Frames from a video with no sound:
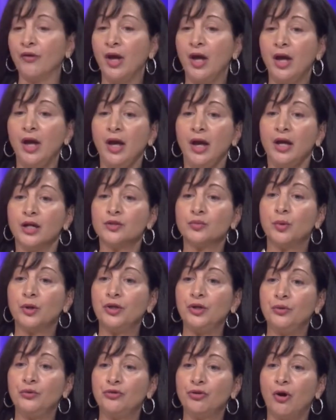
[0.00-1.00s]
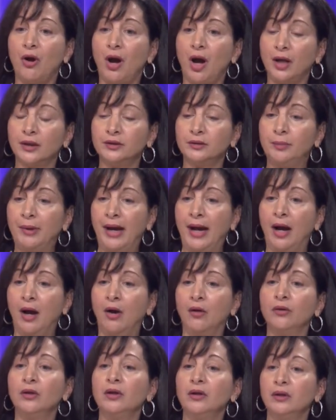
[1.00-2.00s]
mm-hmm. is when you talked
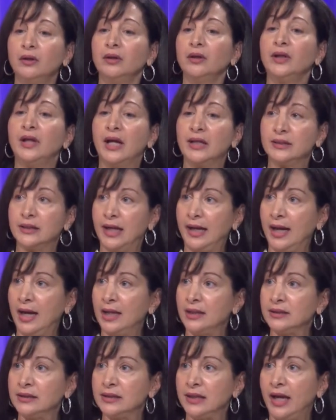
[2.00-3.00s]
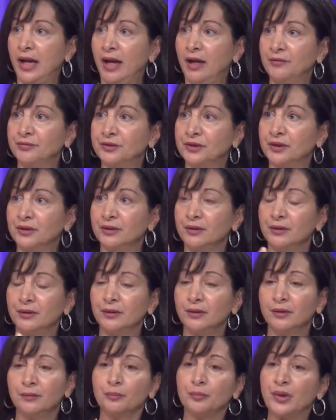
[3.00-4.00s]
about yes i got saved
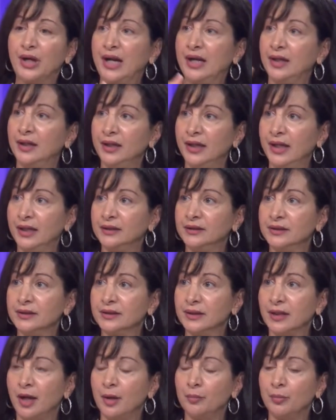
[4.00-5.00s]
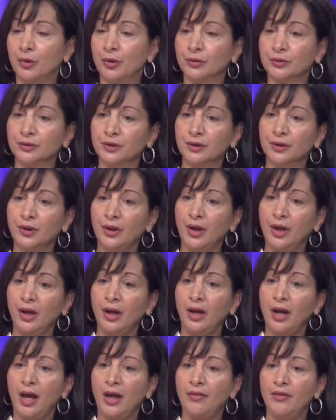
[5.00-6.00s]
but i didn't get discipled
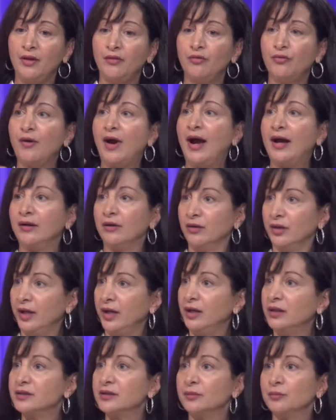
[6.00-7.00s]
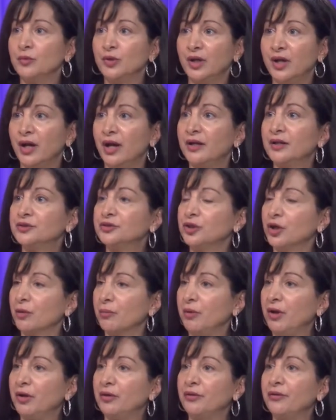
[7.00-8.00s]
and then finally someone kind of took
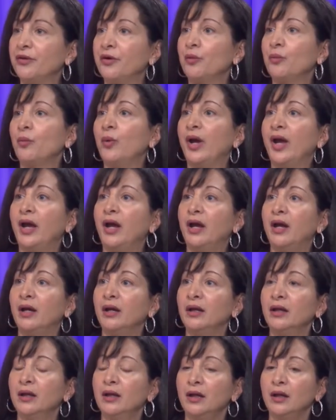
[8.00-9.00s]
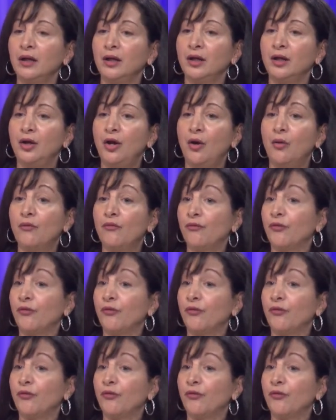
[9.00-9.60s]
me under their wing yeah. you know